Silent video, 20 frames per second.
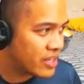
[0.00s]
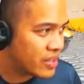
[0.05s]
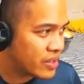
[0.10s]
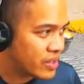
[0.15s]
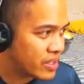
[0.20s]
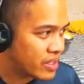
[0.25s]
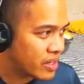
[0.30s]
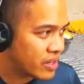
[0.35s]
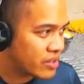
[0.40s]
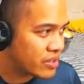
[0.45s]
you
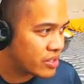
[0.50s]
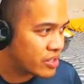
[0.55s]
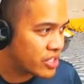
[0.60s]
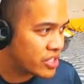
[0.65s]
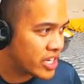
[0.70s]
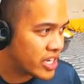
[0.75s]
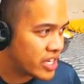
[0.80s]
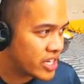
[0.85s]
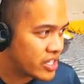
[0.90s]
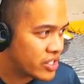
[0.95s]
can also
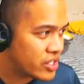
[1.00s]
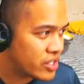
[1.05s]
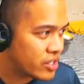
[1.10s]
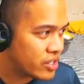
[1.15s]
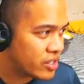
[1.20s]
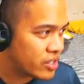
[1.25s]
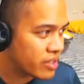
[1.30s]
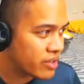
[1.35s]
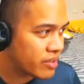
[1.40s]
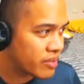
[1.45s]
change
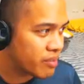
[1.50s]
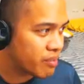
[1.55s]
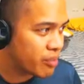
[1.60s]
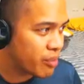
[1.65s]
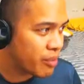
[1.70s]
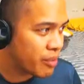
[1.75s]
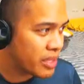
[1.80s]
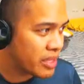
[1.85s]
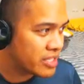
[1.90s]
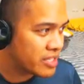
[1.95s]
your
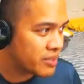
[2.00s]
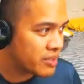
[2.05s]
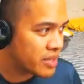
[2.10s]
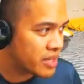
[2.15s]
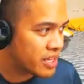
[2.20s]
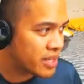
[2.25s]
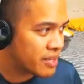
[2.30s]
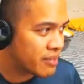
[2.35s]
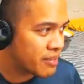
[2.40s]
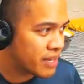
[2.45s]
momentum
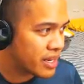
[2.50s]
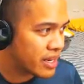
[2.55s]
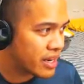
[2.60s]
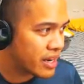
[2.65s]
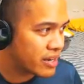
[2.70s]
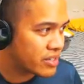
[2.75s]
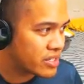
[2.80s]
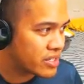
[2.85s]
in midair.